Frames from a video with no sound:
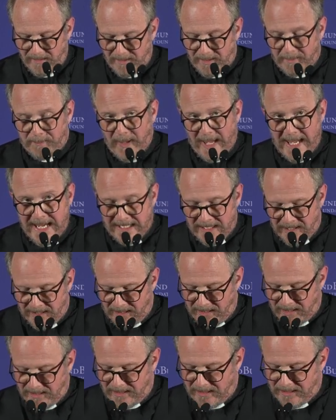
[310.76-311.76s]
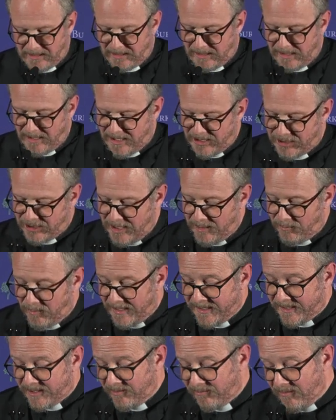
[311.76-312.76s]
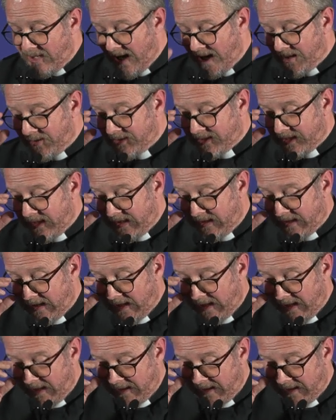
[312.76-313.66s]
The pagan clergy went around in their,